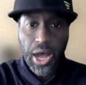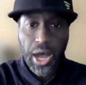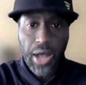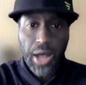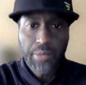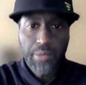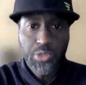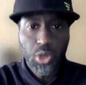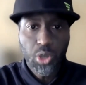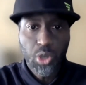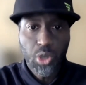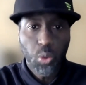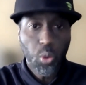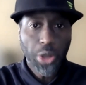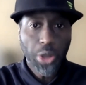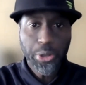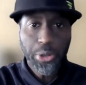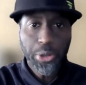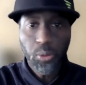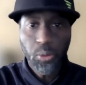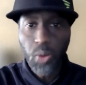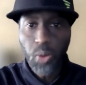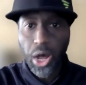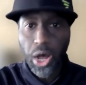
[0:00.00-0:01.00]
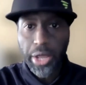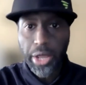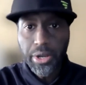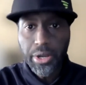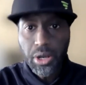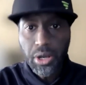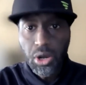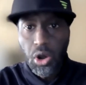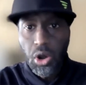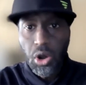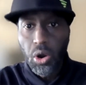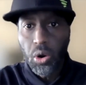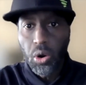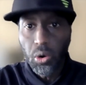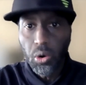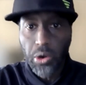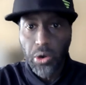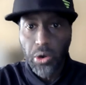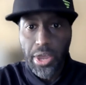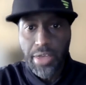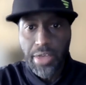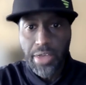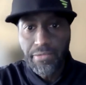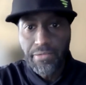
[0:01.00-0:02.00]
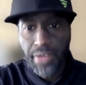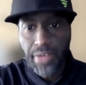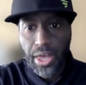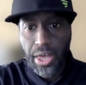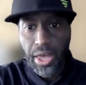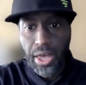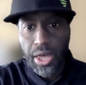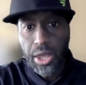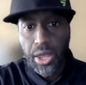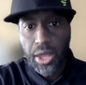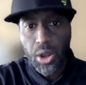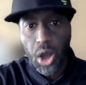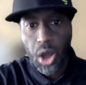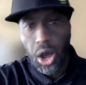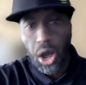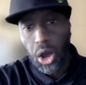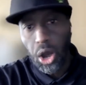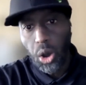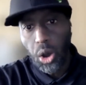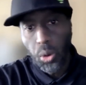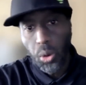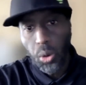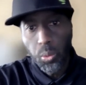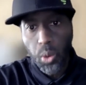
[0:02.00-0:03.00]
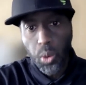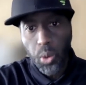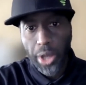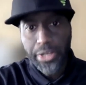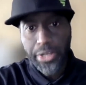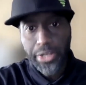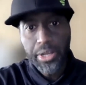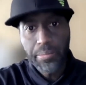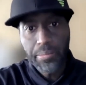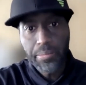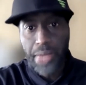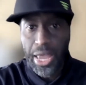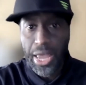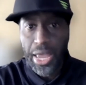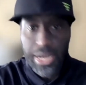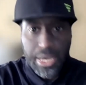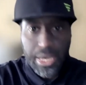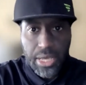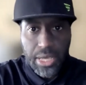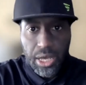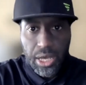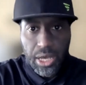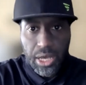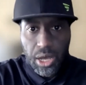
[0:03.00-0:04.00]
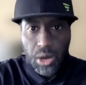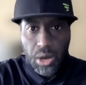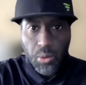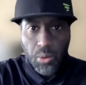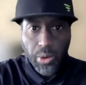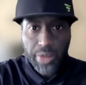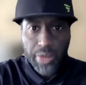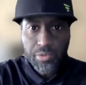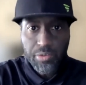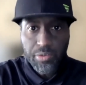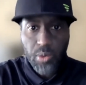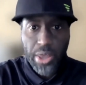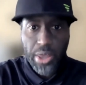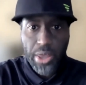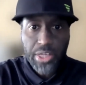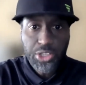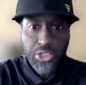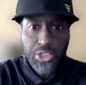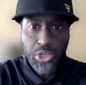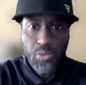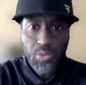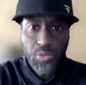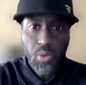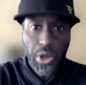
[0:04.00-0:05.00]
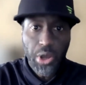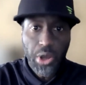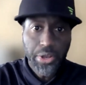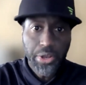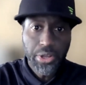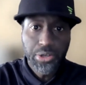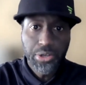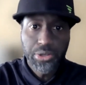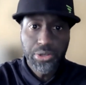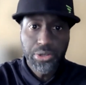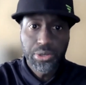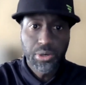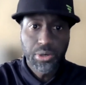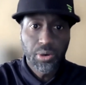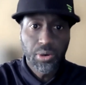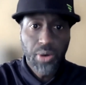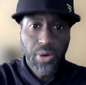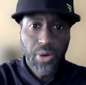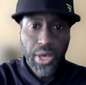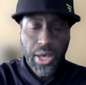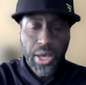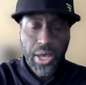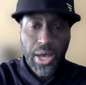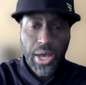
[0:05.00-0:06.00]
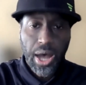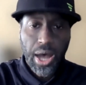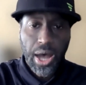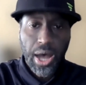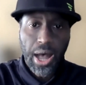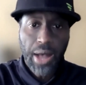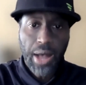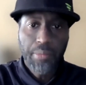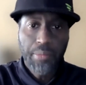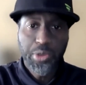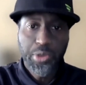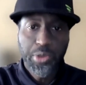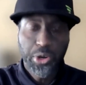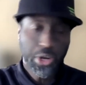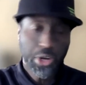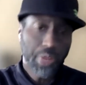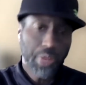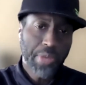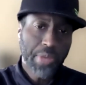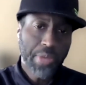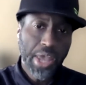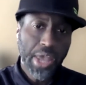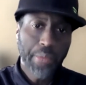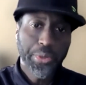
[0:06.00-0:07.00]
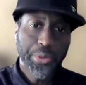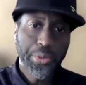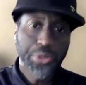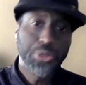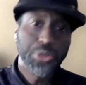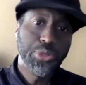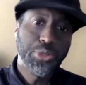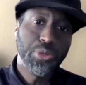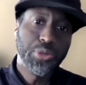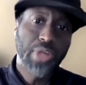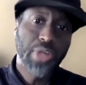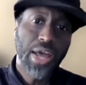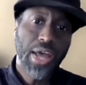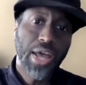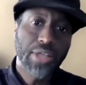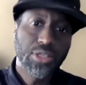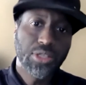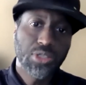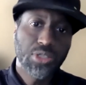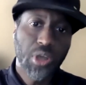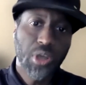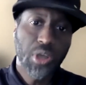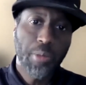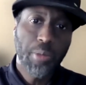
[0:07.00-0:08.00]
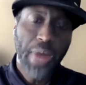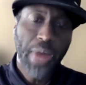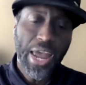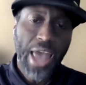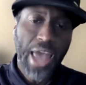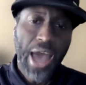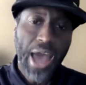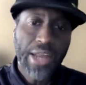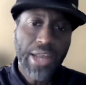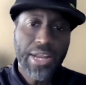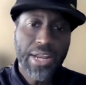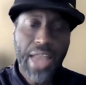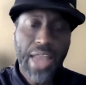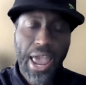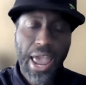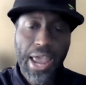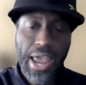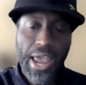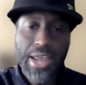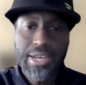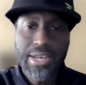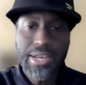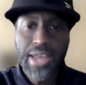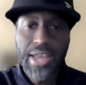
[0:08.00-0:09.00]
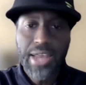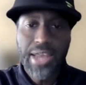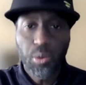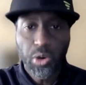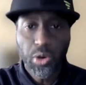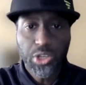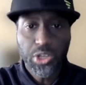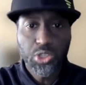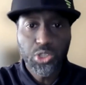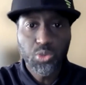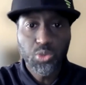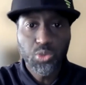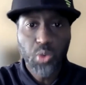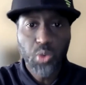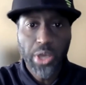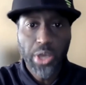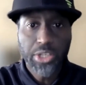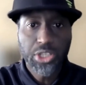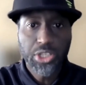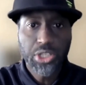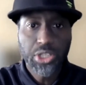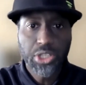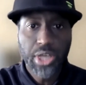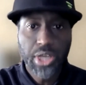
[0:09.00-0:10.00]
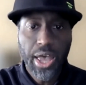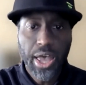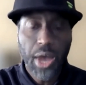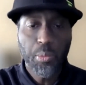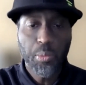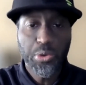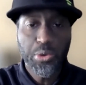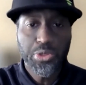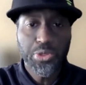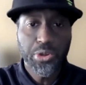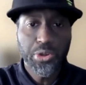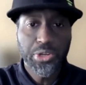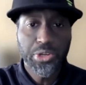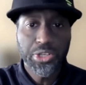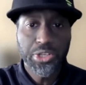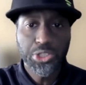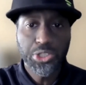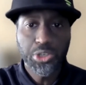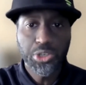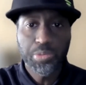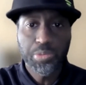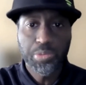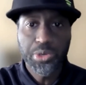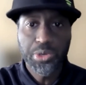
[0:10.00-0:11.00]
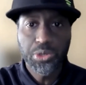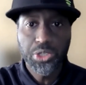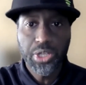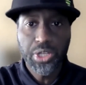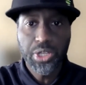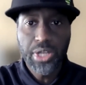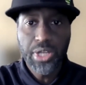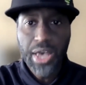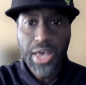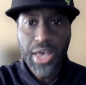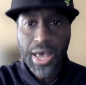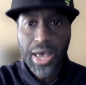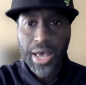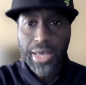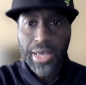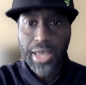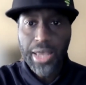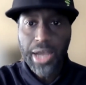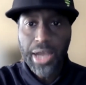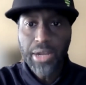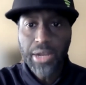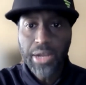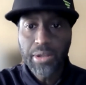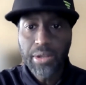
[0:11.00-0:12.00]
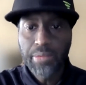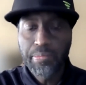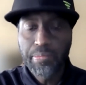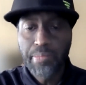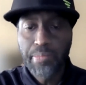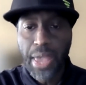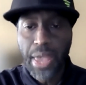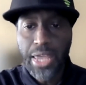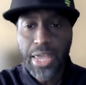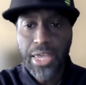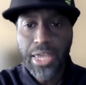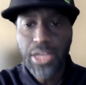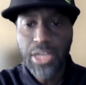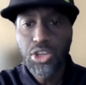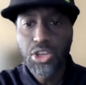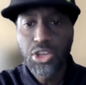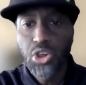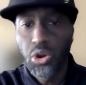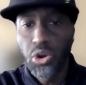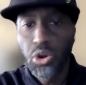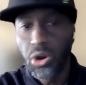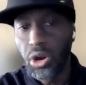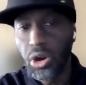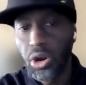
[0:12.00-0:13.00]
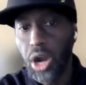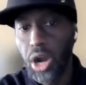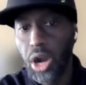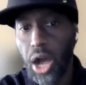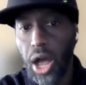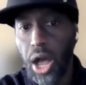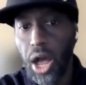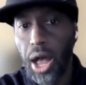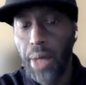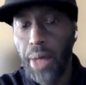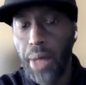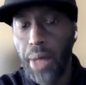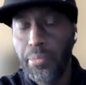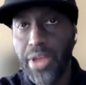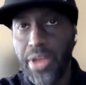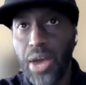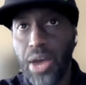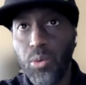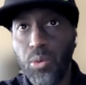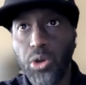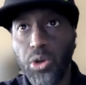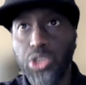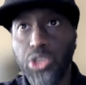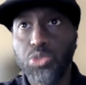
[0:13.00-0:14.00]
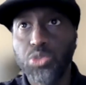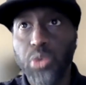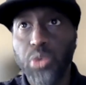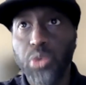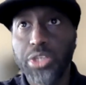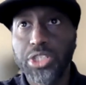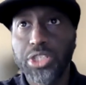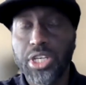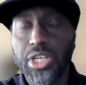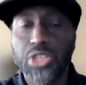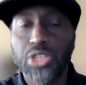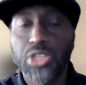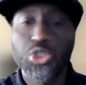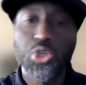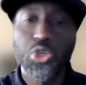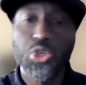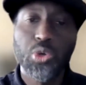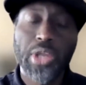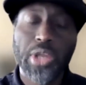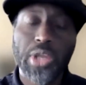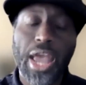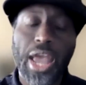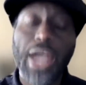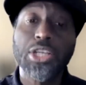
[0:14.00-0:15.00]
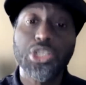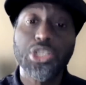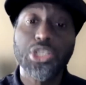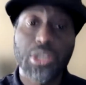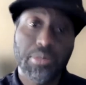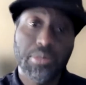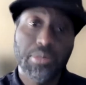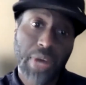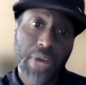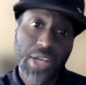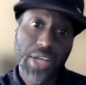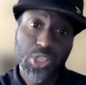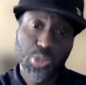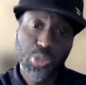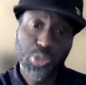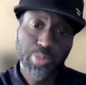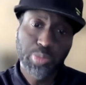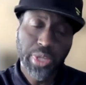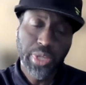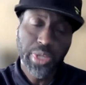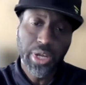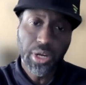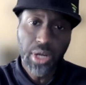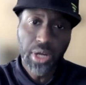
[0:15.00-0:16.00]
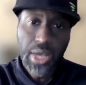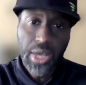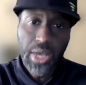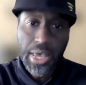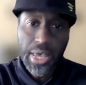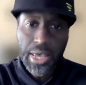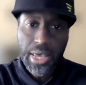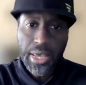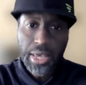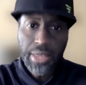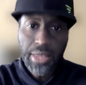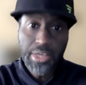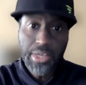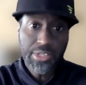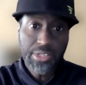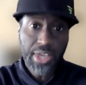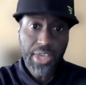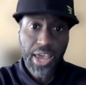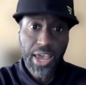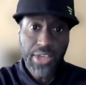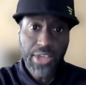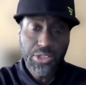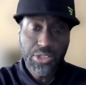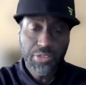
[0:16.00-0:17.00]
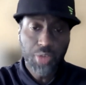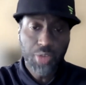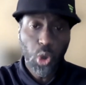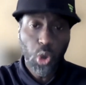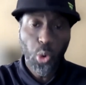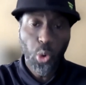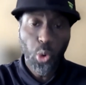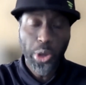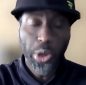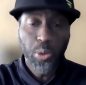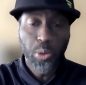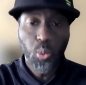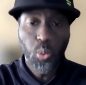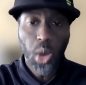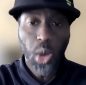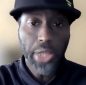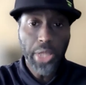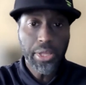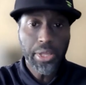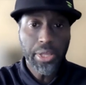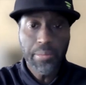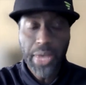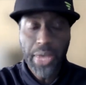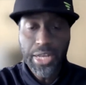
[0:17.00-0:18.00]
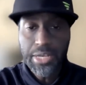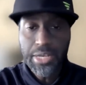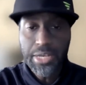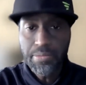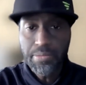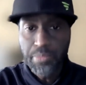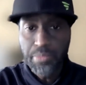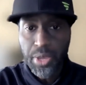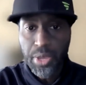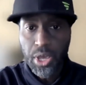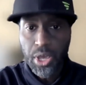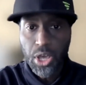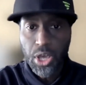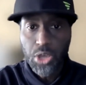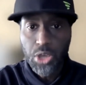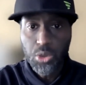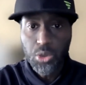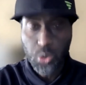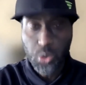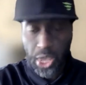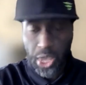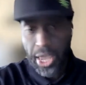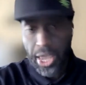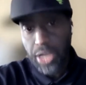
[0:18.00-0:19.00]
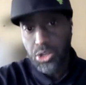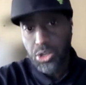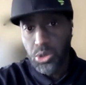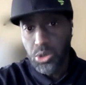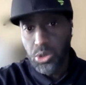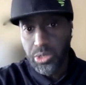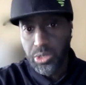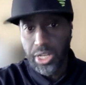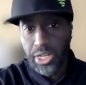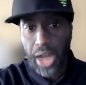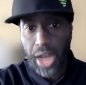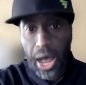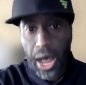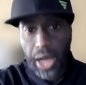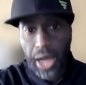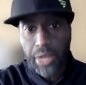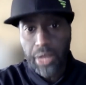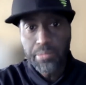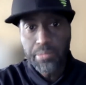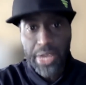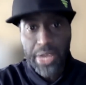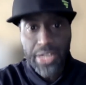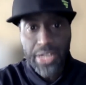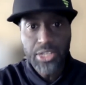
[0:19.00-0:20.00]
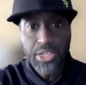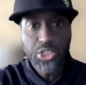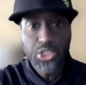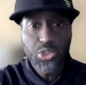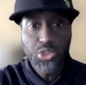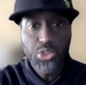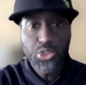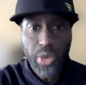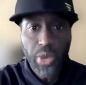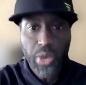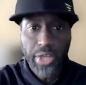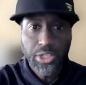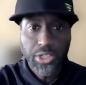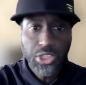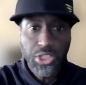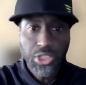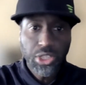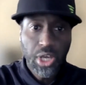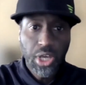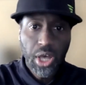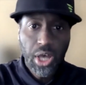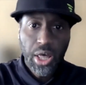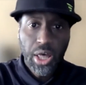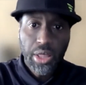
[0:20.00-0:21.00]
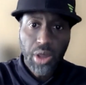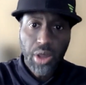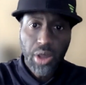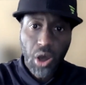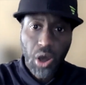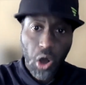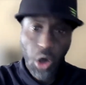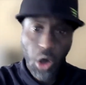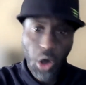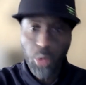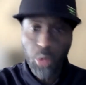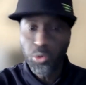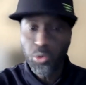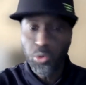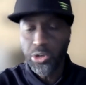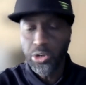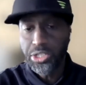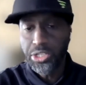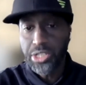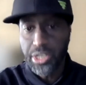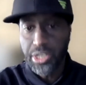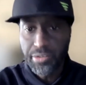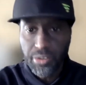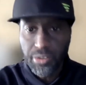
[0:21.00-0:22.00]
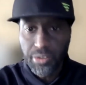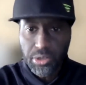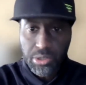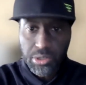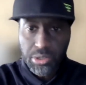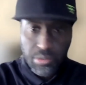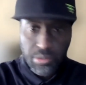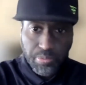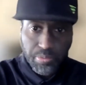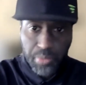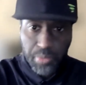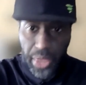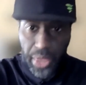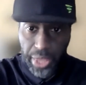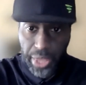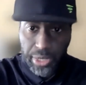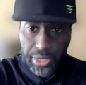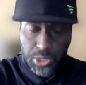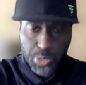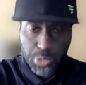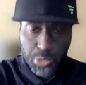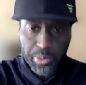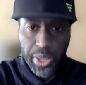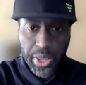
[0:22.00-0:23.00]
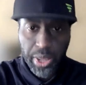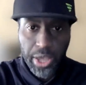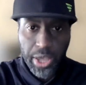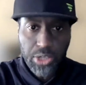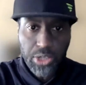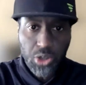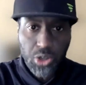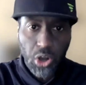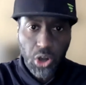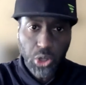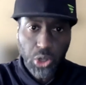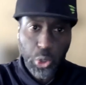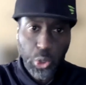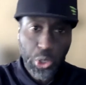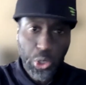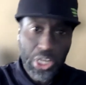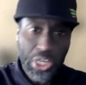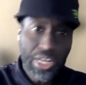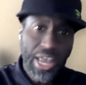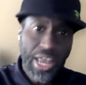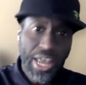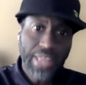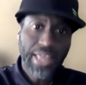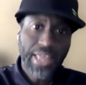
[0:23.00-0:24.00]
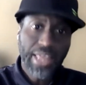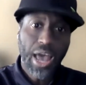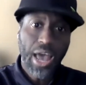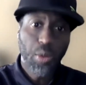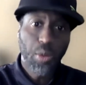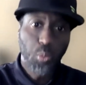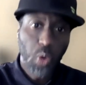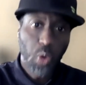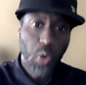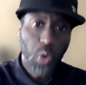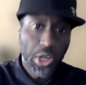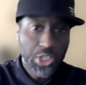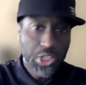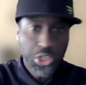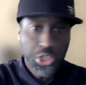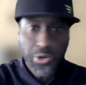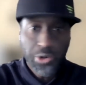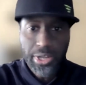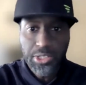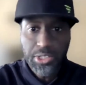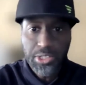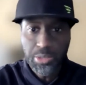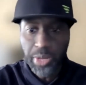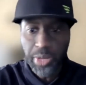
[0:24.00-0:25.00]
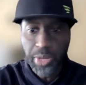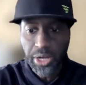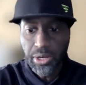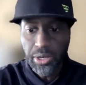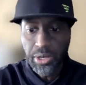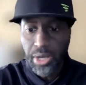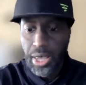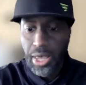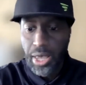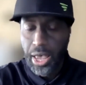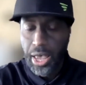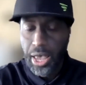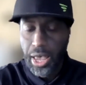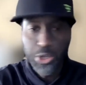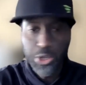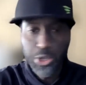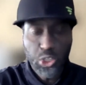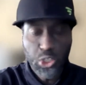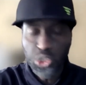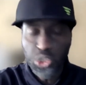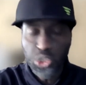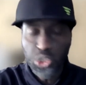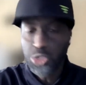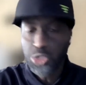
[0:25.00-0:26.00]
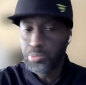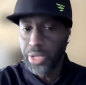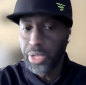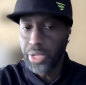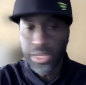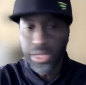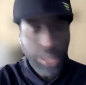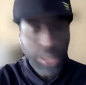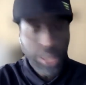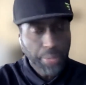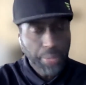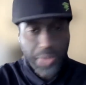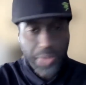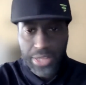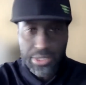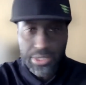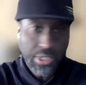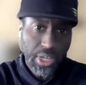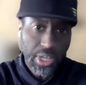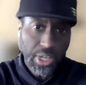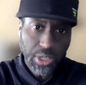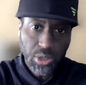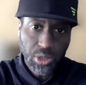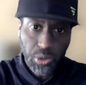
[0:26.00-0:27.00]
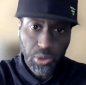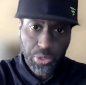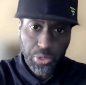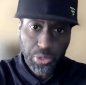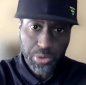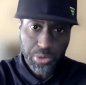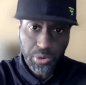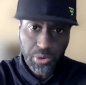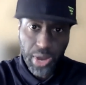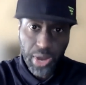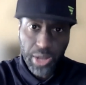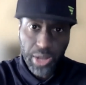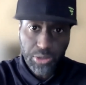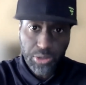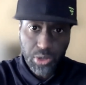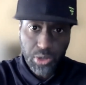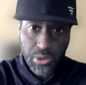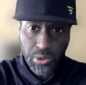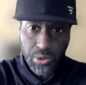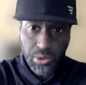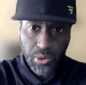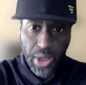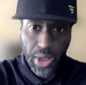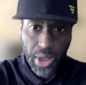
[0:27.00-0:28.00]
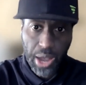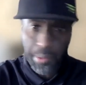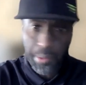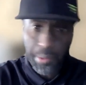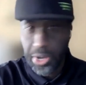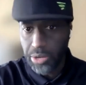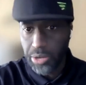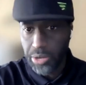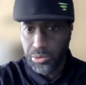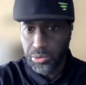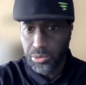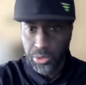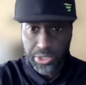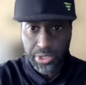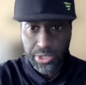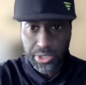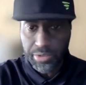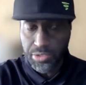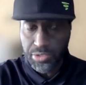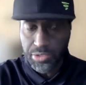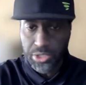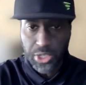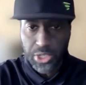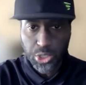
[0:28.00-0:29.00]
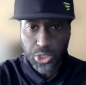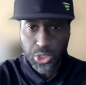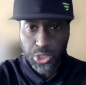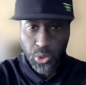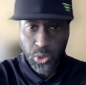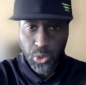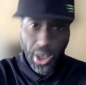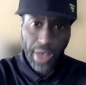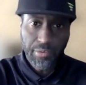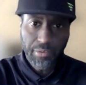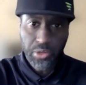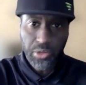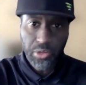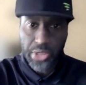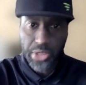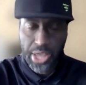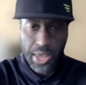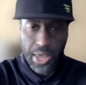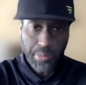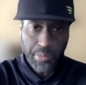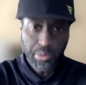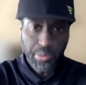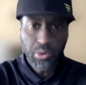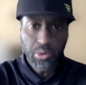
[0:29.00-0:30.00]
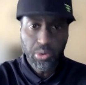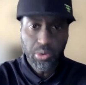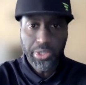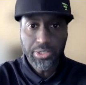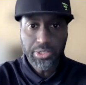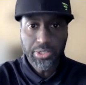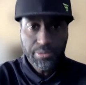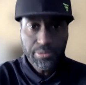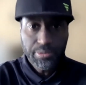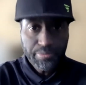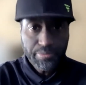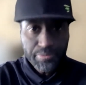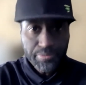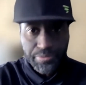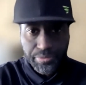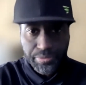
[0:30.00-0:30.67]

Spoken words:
So 1-to-1 or even 1-to-many, whatever way that you're wanting to do, you're going to be able to do that. So by adding a network switch to help with your distribution, kind of making your network switch into an HDMI splitter. In this case of going 1-to-many, you can use an unmanaged switch. All receivers and displays are looking at that one transmitter, and you're just splitting up that signal throughout to how many receivers that you have on the endpoints.